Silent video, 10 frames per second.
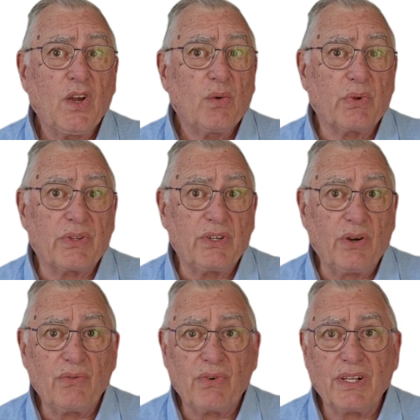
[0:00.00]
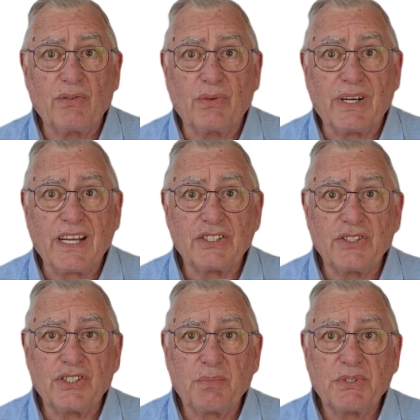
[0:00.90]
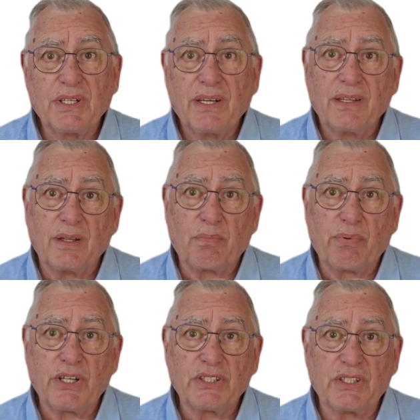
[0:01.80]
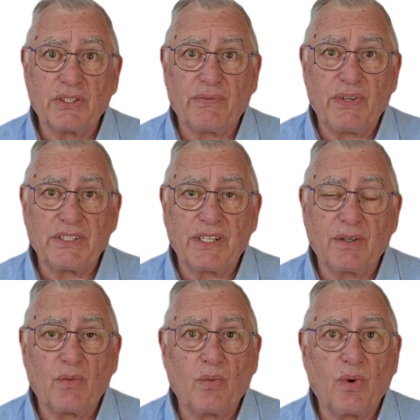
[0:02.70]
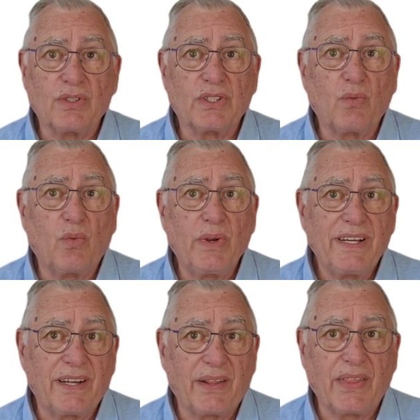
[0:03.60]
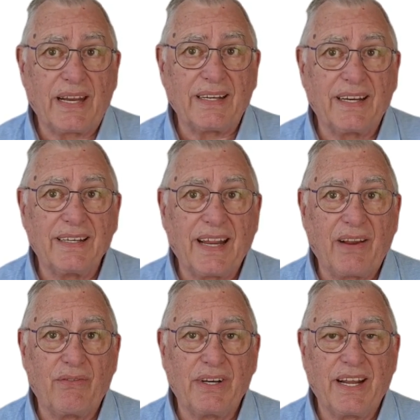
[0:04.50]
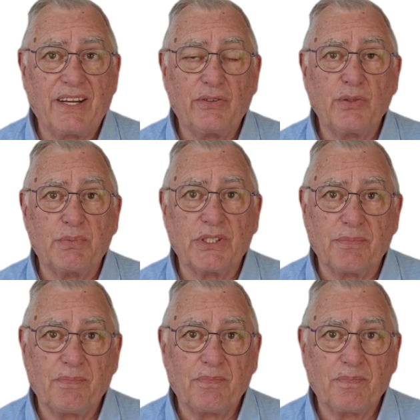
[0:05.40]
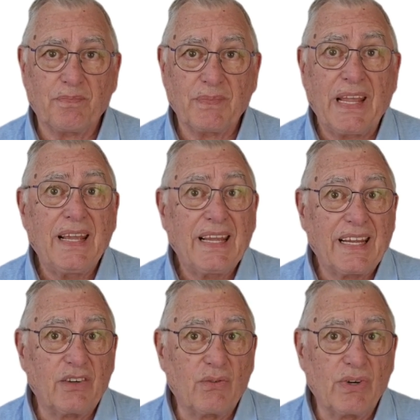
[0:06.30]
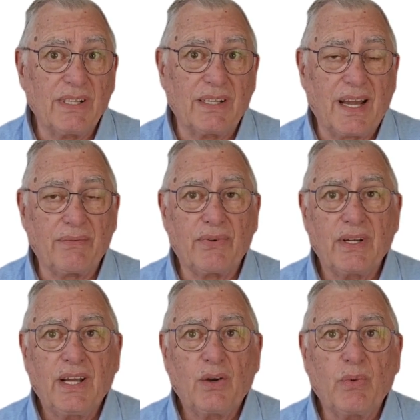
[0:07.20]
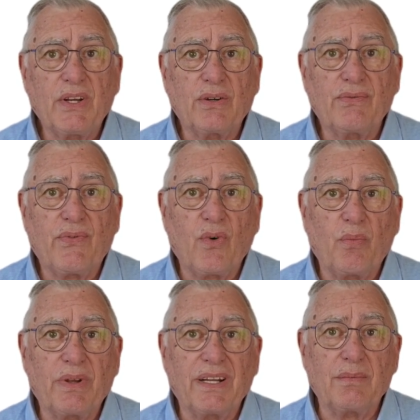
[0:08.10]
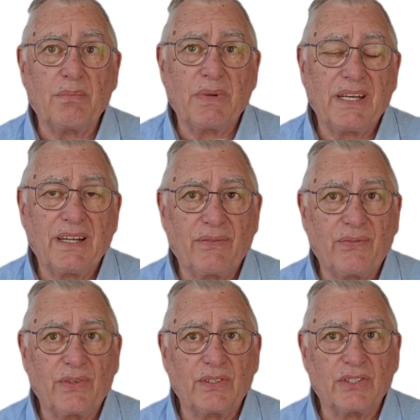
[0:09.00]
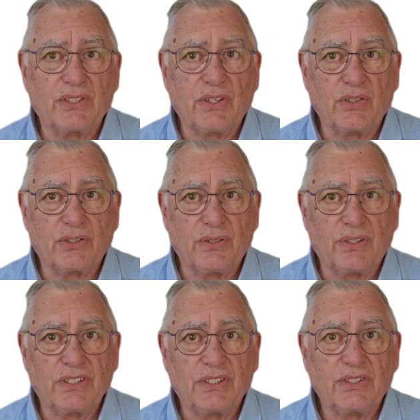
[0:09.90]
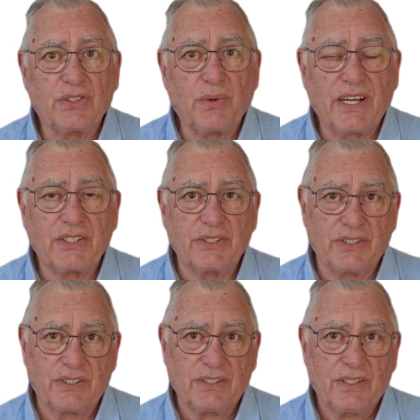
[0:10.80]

With no real relationships, the pressure to fit in was weaker than in everyday groups. In real life, we conform in meaningful social situations,